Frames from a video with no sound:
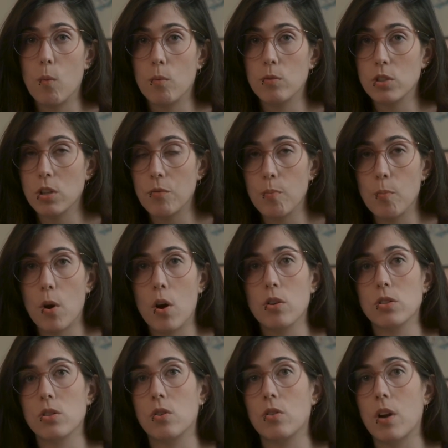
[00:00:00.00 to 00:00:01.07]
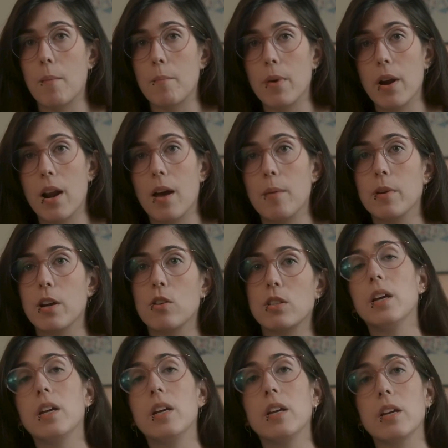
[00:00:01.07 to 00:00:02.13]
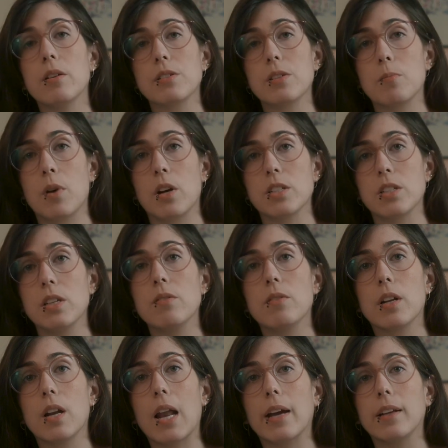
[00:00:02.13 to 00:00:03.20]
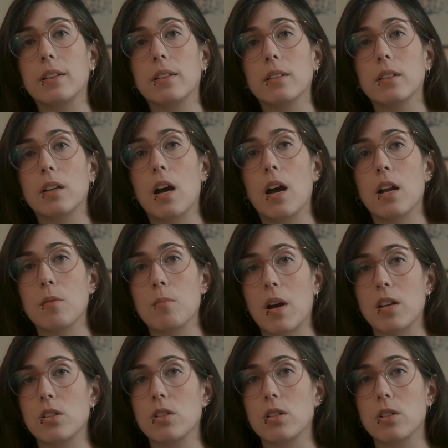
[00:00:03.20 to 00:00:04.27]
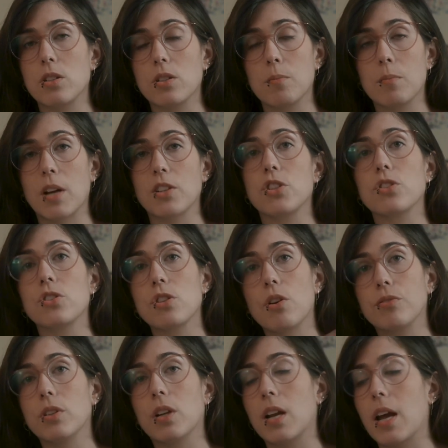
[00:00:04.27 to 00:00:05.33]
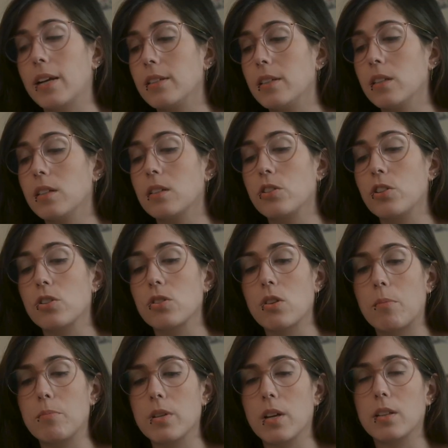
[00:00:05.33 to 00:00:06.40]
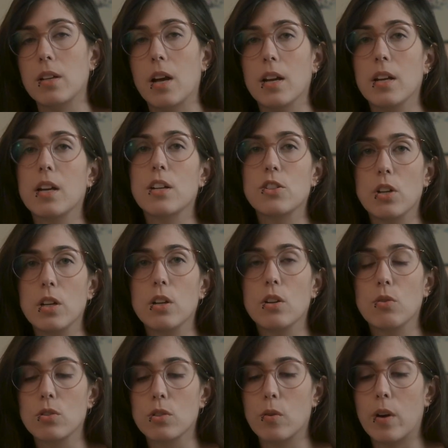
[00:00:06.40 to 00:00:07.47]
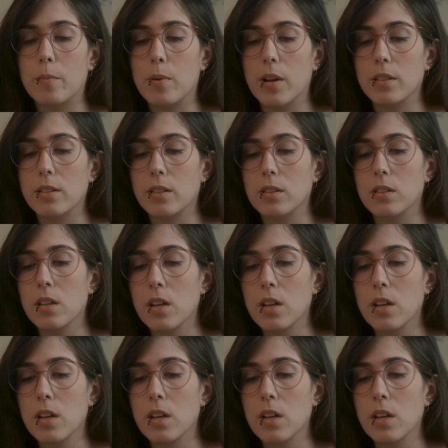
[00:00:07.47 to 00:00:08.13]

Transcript: softbox or umbrella, because it gives much even light and much softer light in your subject, and it actually looks quite pleasant.